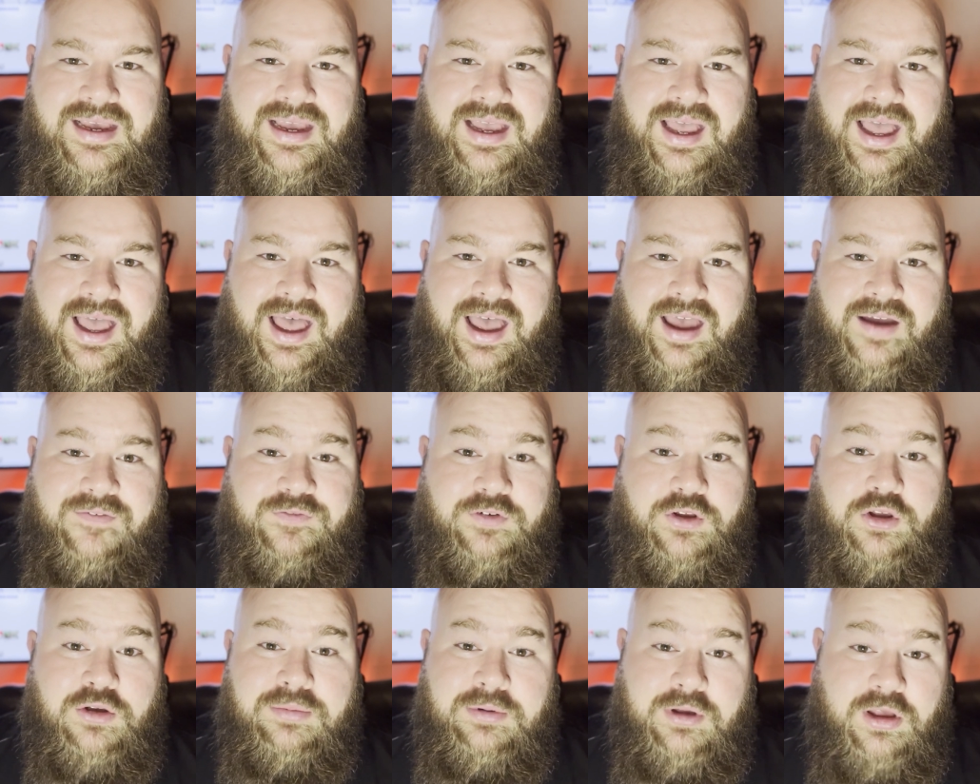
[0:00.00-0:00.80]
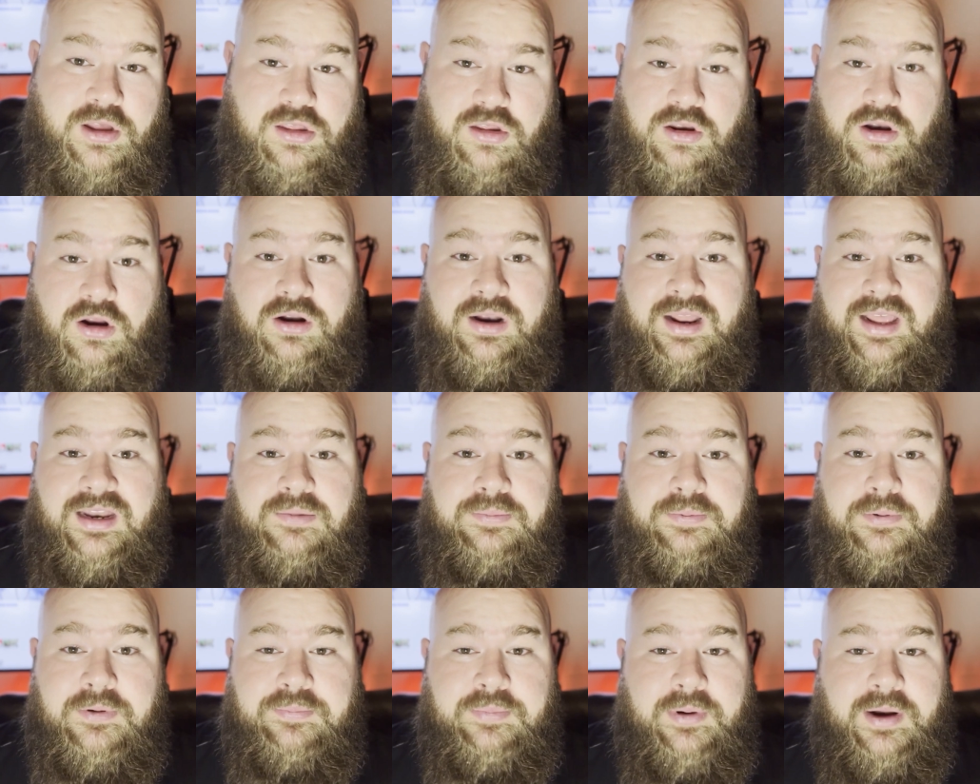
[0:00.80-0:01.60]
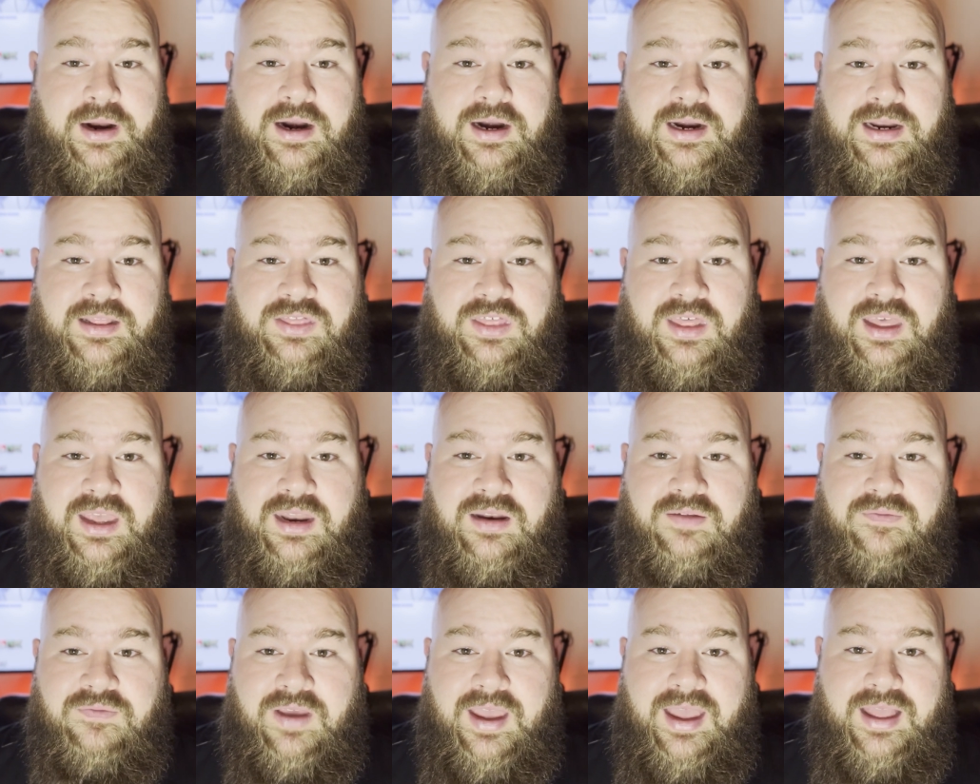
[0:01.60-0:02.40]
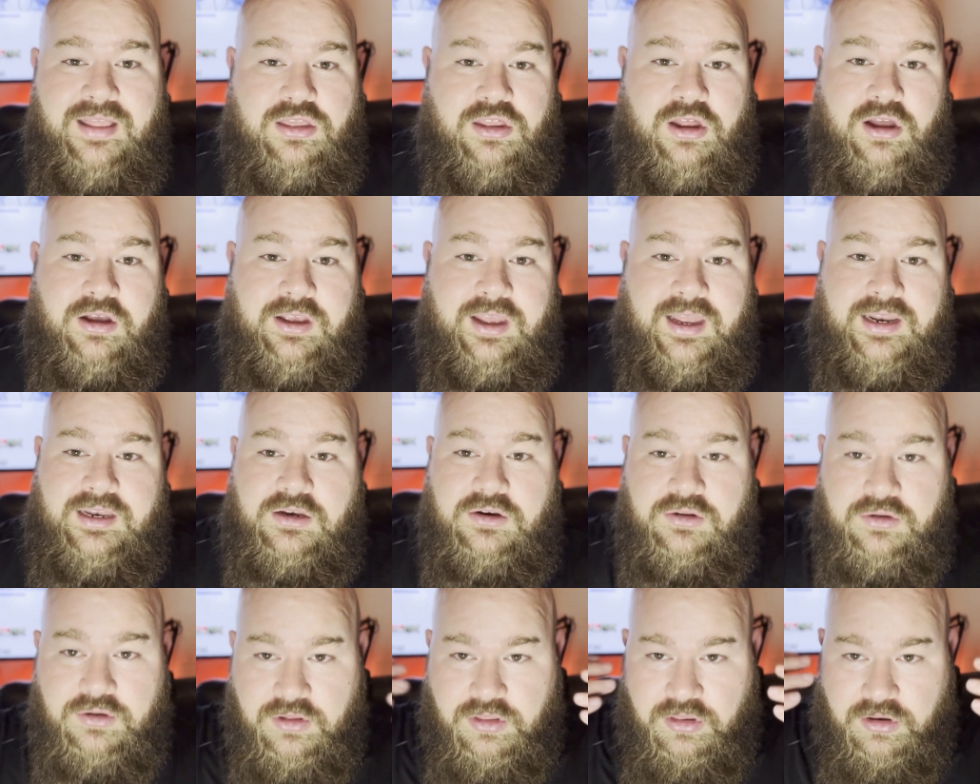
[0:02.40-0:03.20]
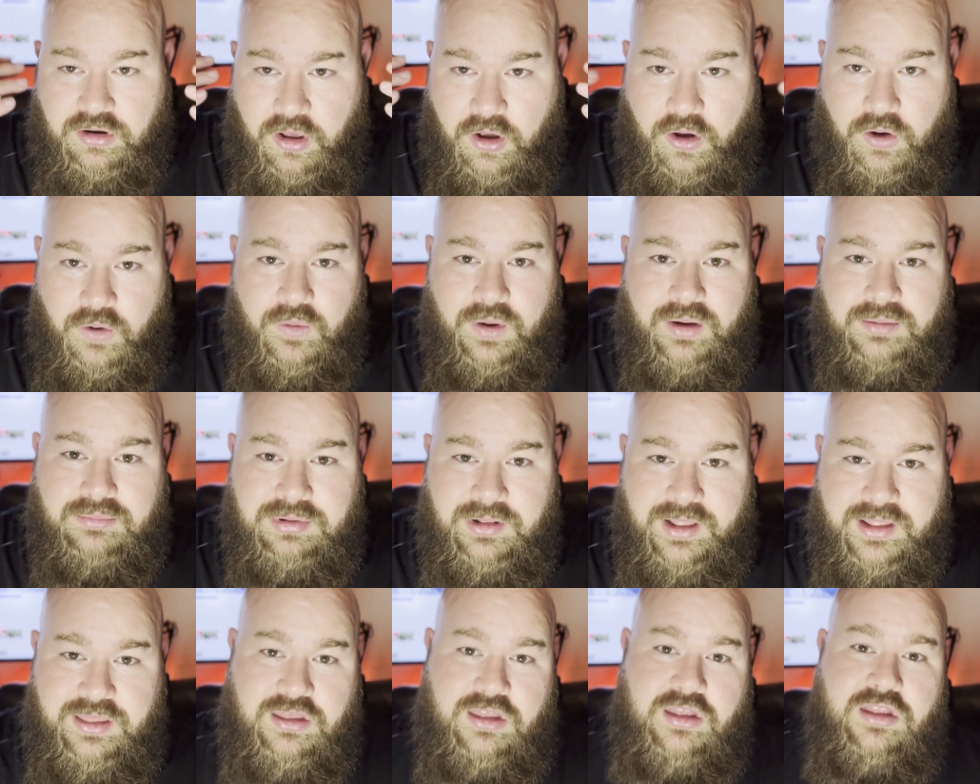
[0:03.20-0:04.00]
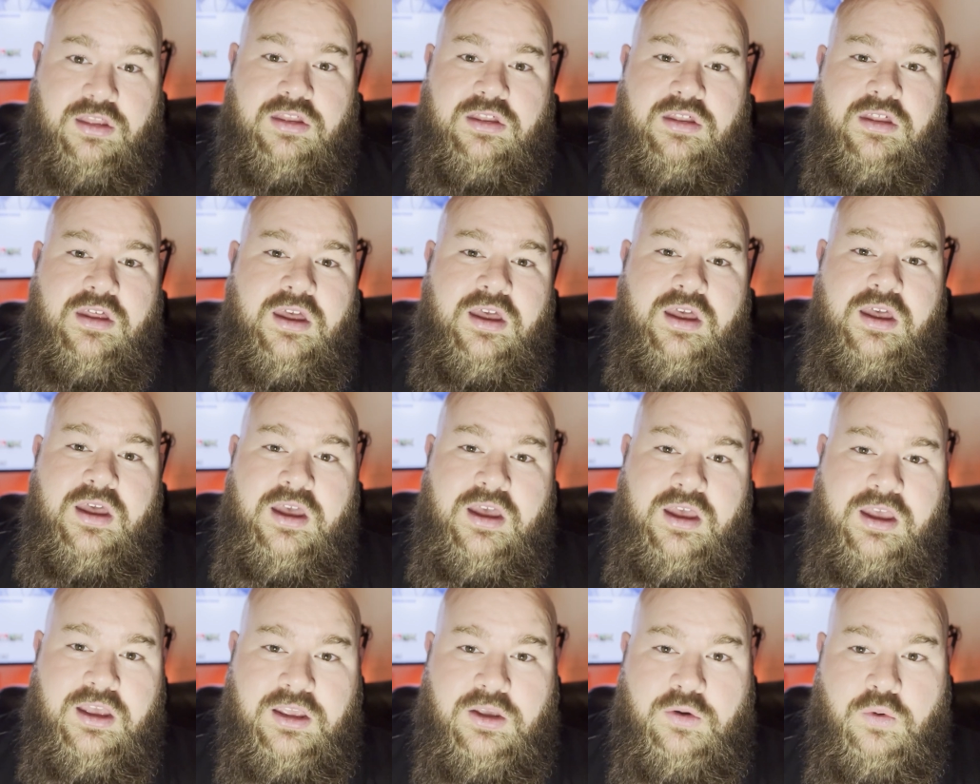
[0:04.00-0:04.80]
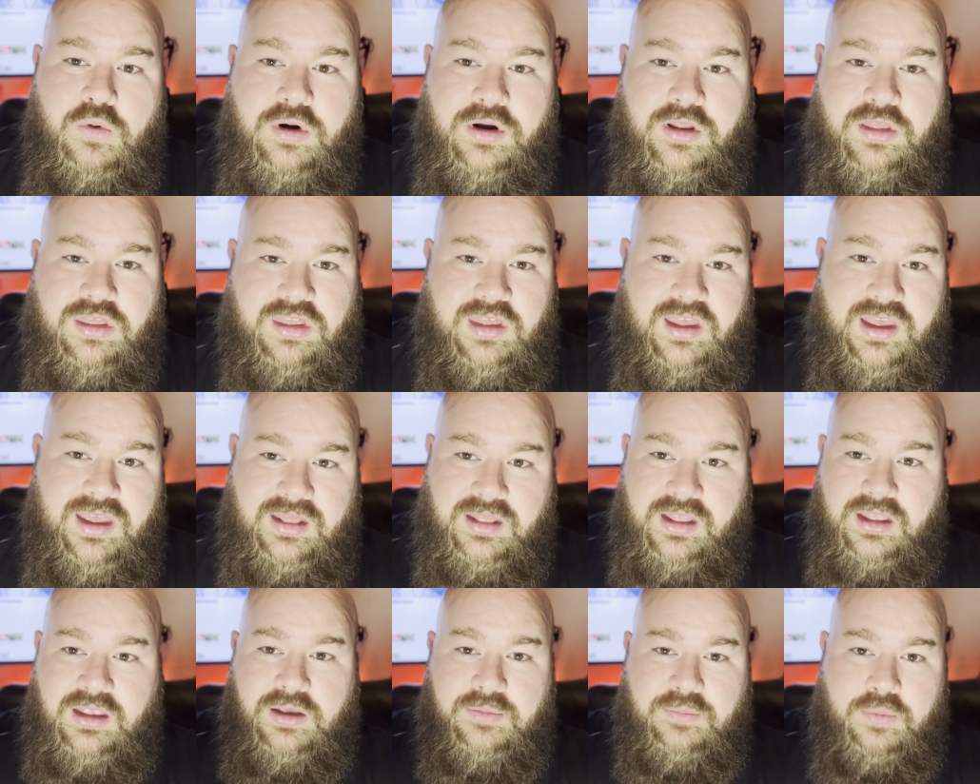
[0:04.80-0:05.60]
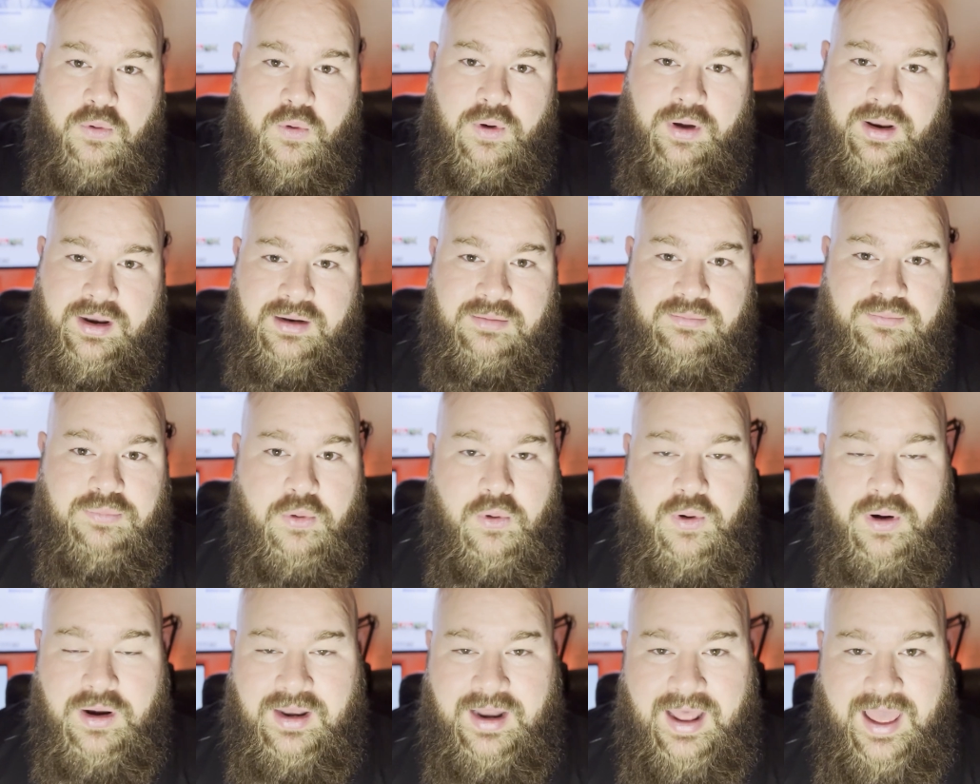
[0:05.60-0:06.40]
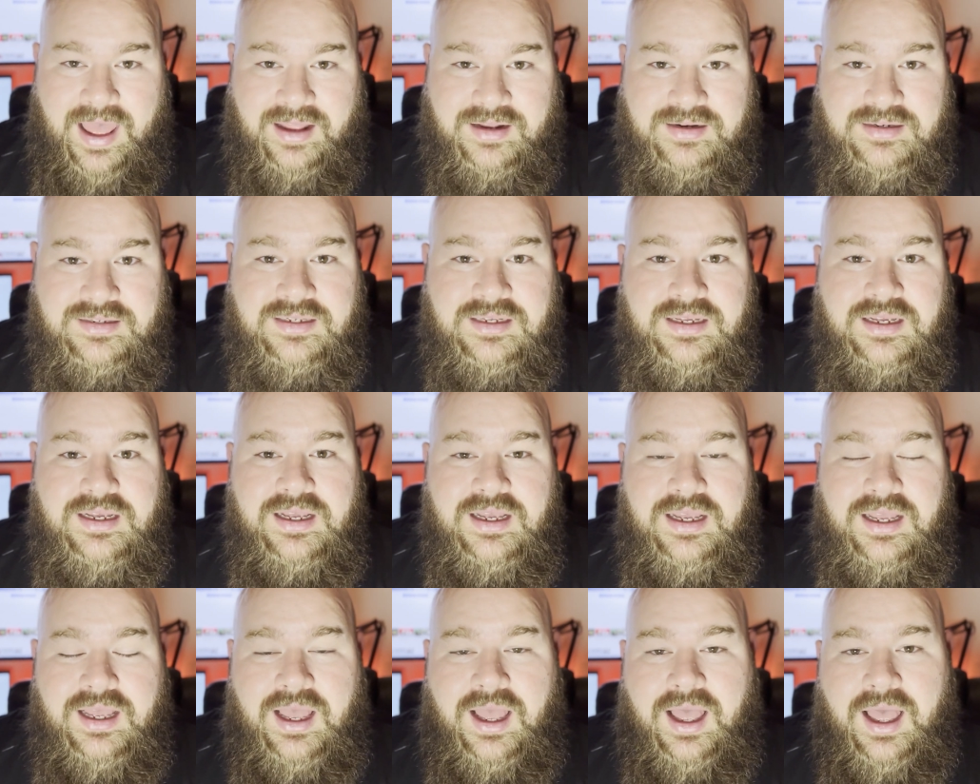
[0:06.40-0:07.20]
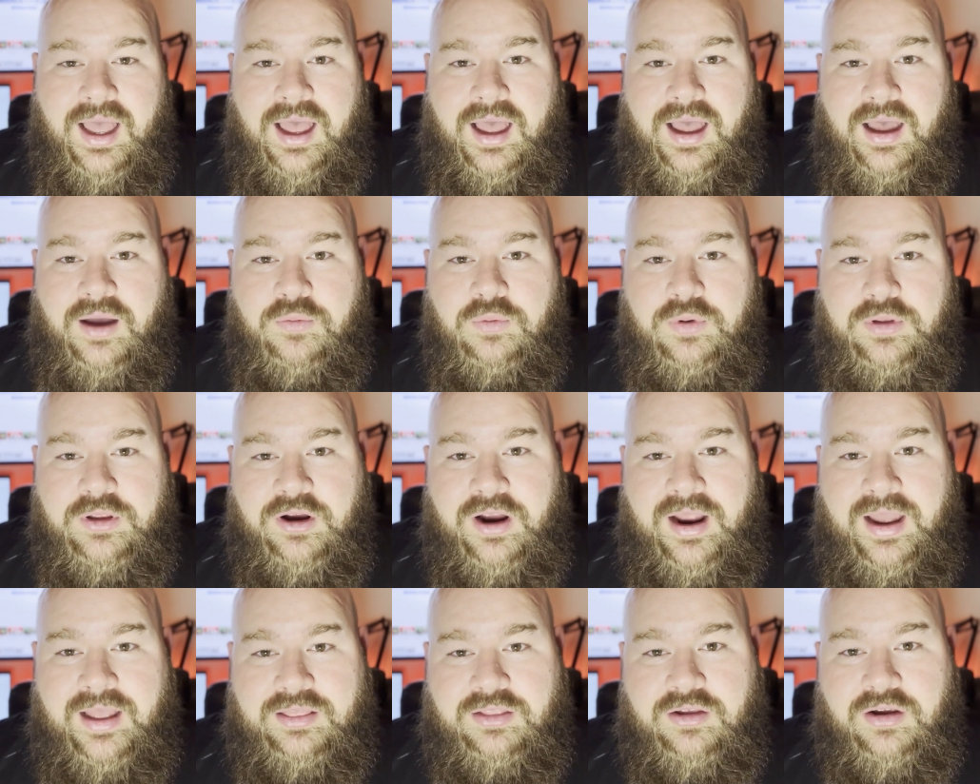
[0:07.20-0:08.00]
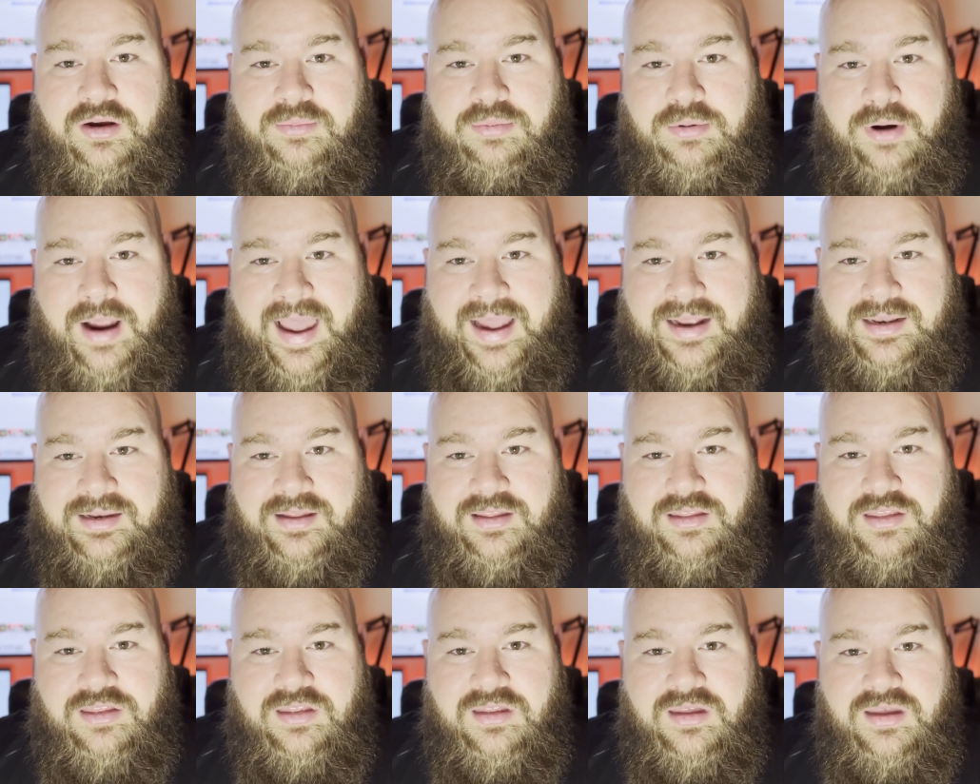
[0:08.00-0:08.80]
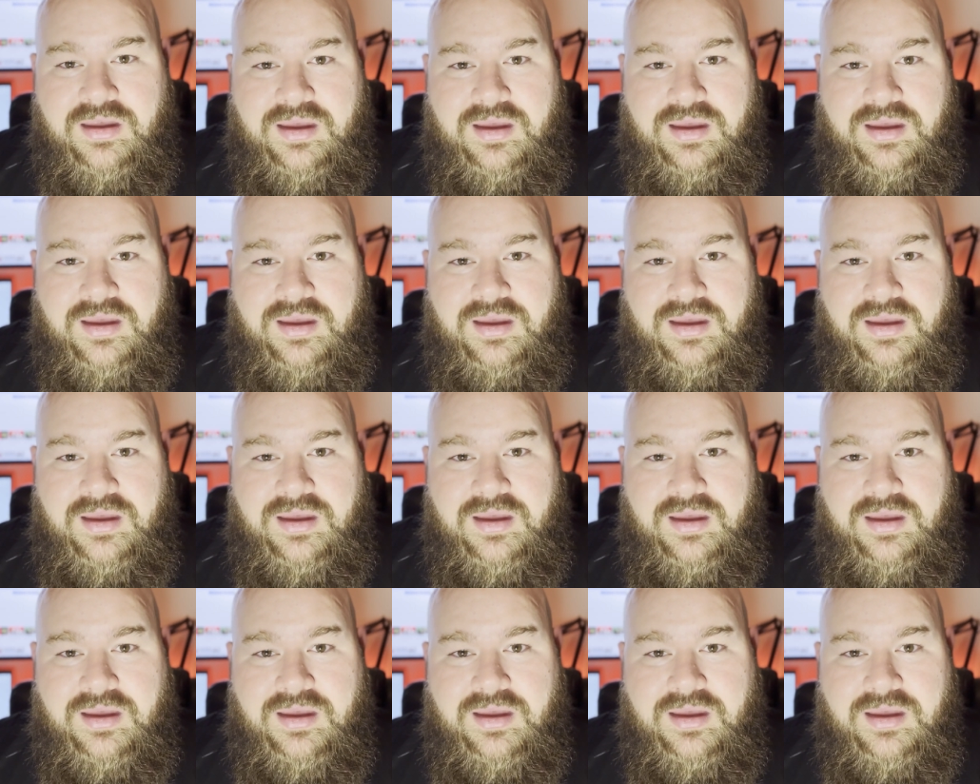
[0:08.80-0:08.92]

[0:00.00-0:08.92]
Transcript: for you, because you don't have to prepare anything in advance. All you have to do is know what blitzes you want to see, and then you point it out when you're out there at practice.